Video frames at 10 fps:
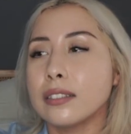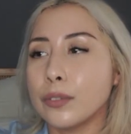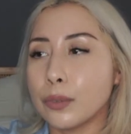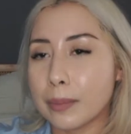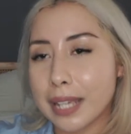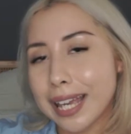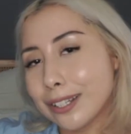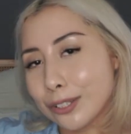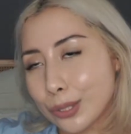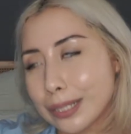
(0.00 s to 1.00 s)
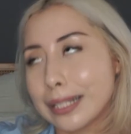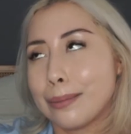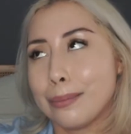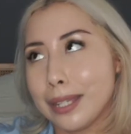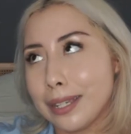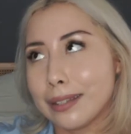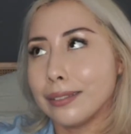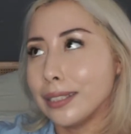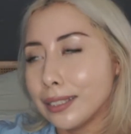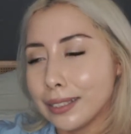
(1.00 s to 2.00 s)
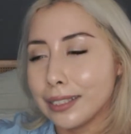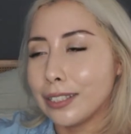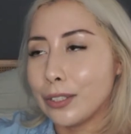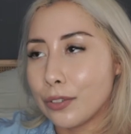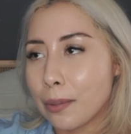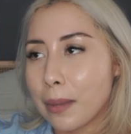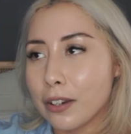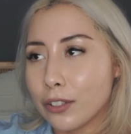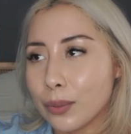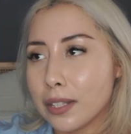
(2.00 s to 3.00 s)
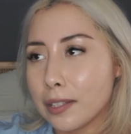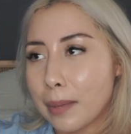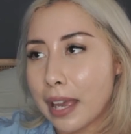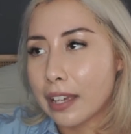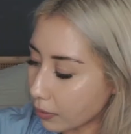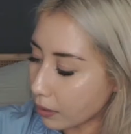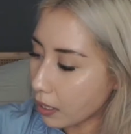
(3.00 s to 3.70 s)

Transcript: If you want to be extra like me and do some errands with this bag.